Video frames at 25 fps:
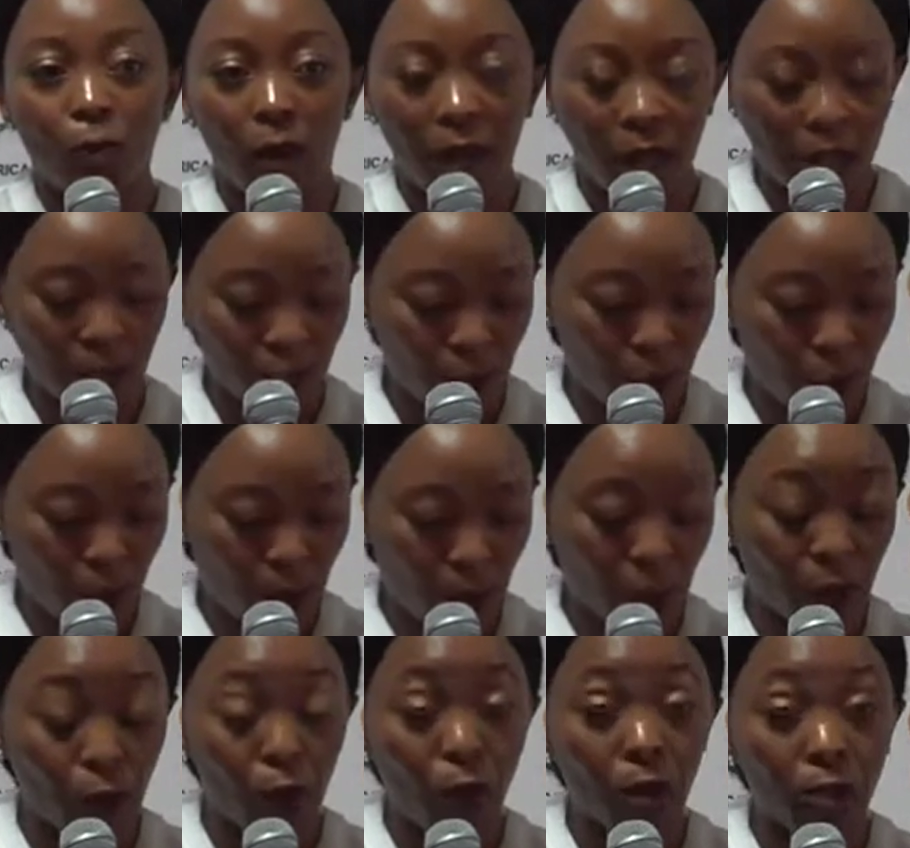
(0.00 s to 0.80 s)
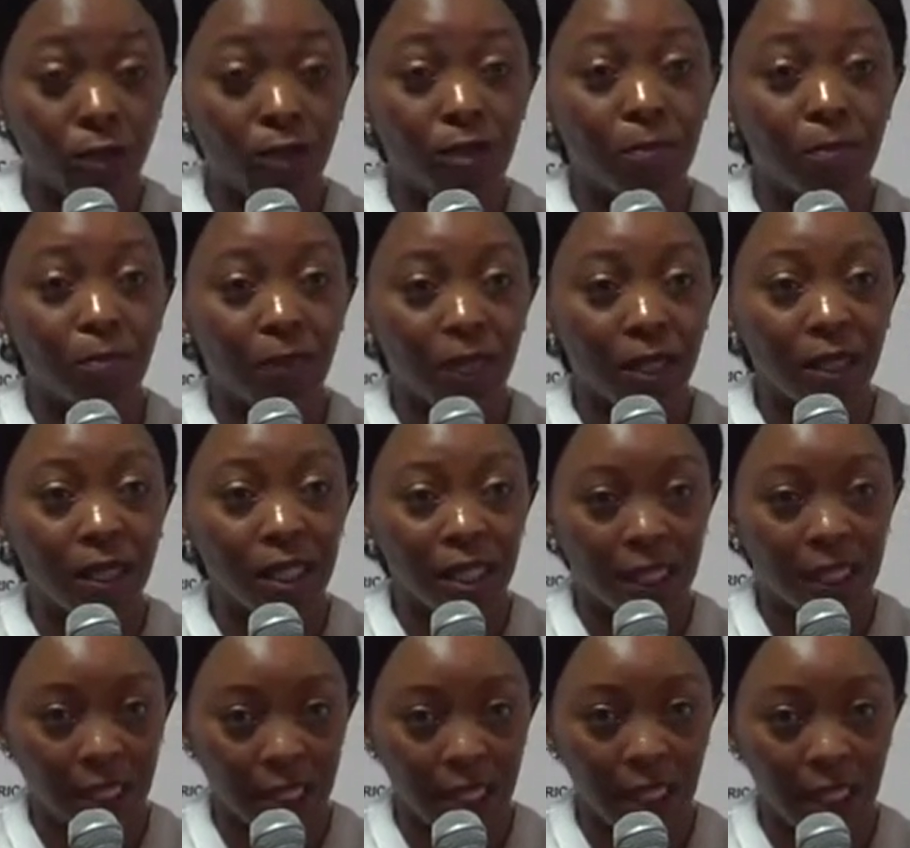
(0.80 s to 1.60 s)
whilst we are not the
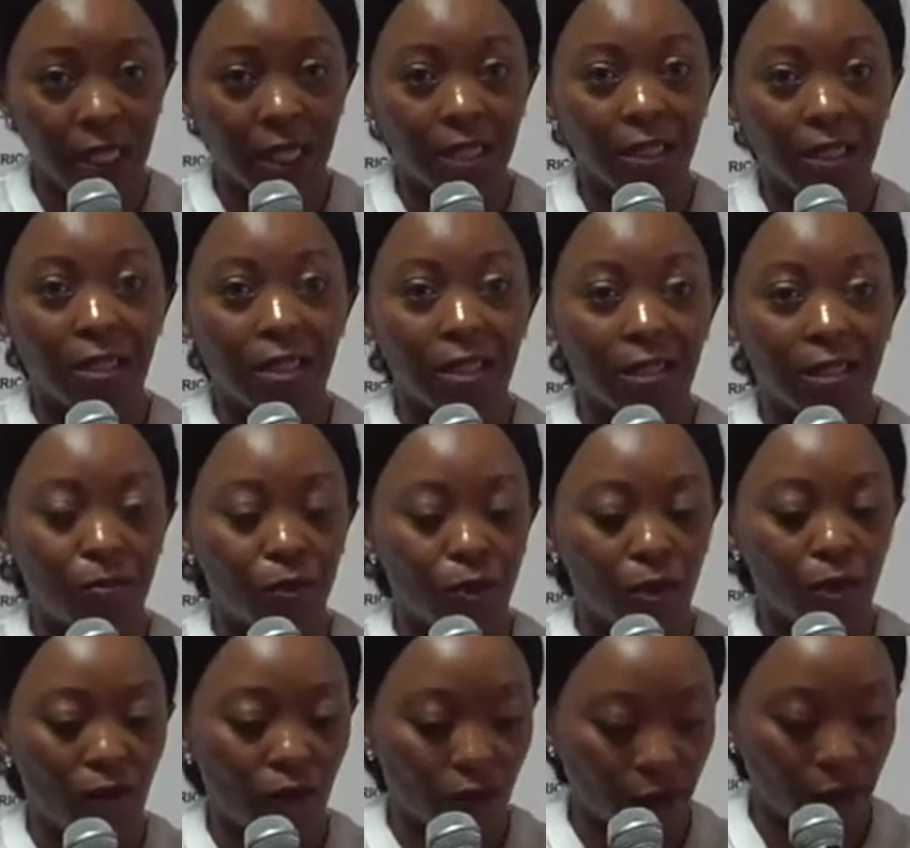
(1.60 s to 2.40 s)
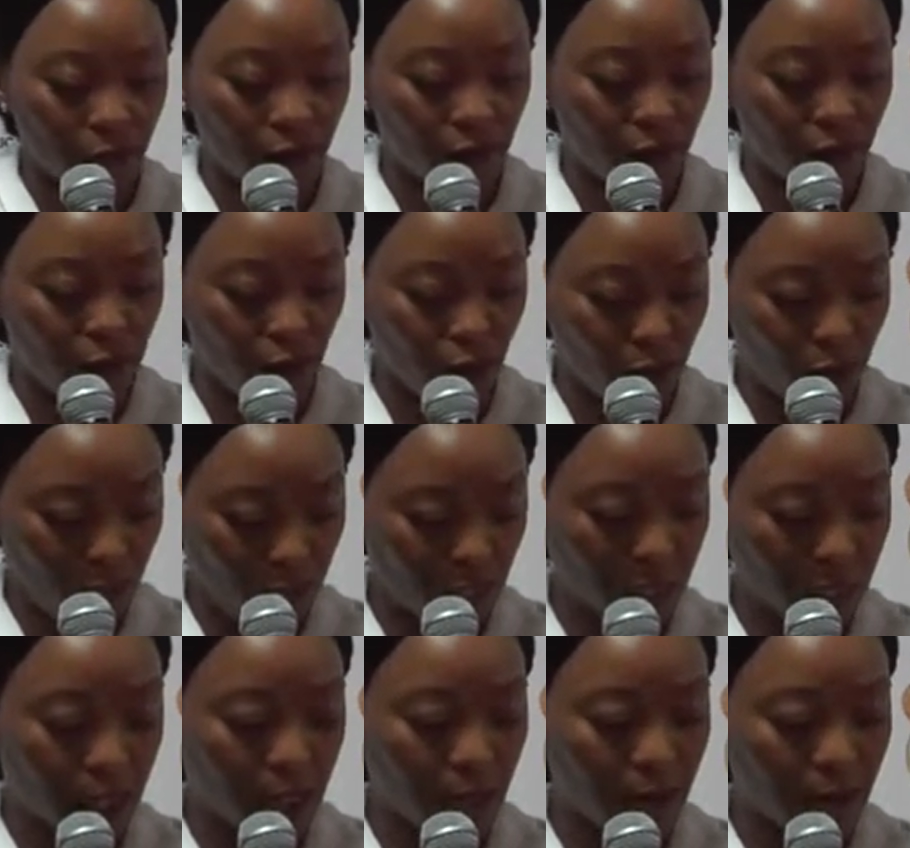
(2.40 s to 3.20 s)
biggest CETA in terms of revenue
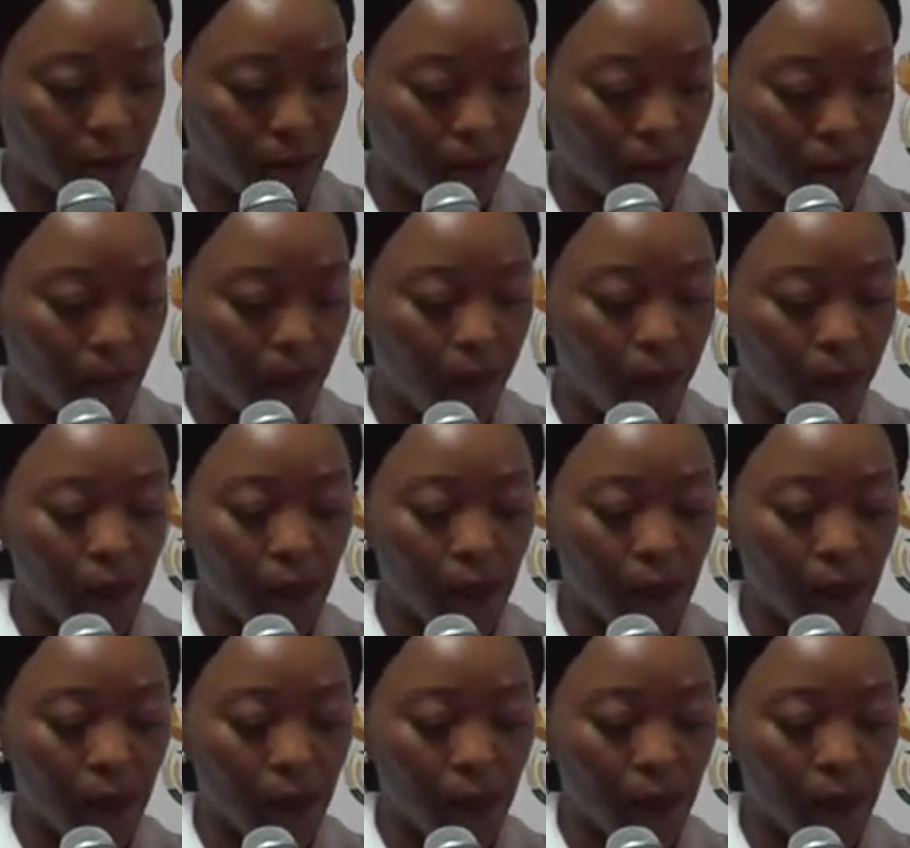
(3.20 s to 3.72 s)
income.